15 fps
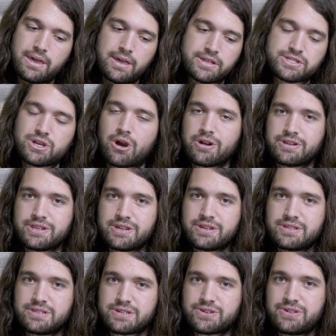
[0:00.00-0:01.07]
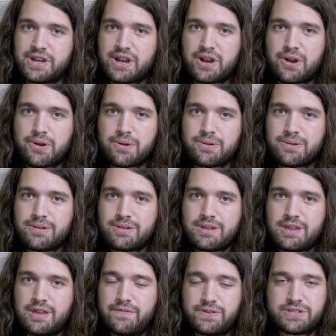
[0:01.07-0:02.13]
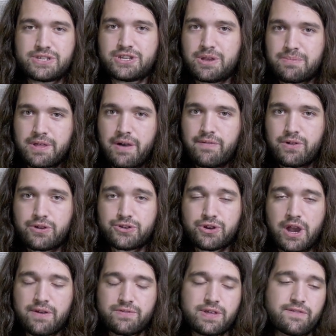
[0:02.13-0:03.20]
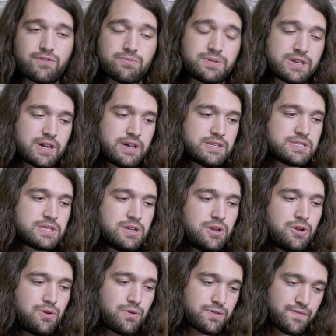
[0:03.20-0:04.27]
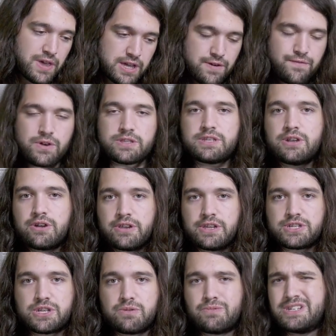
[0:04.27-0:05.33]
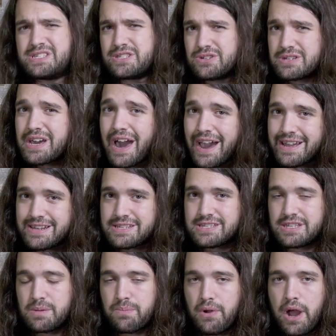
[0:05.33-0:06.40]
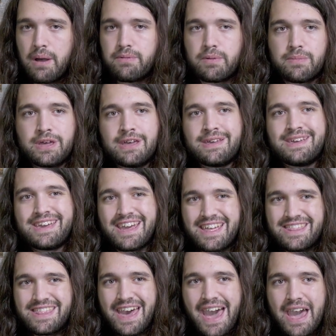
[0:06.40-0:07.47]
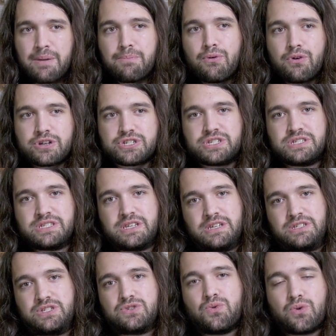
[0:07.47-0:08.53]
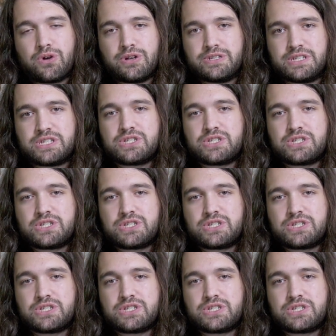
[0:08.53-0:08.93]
it's hard to declare if it's chip level or driver level, because with Vega Frontier Edition, we still kind of see the problem, and that pushes us towards